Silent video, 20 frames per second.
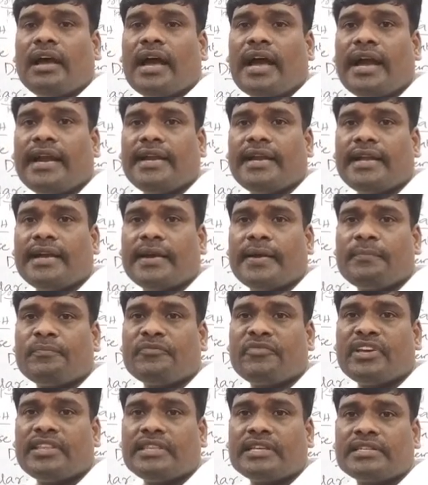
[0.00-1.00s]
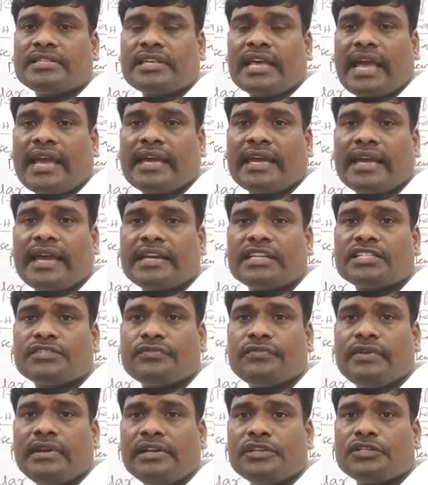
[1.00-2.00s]
and when the sac
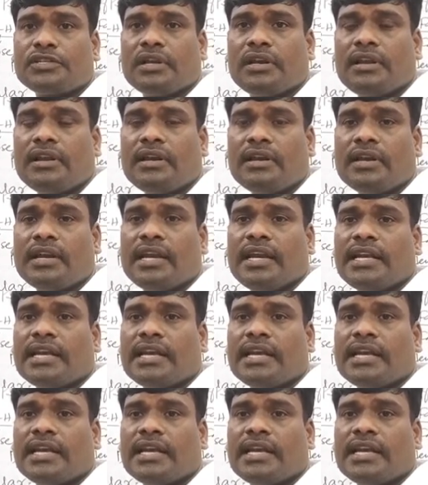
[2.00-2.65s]
gets filled, children,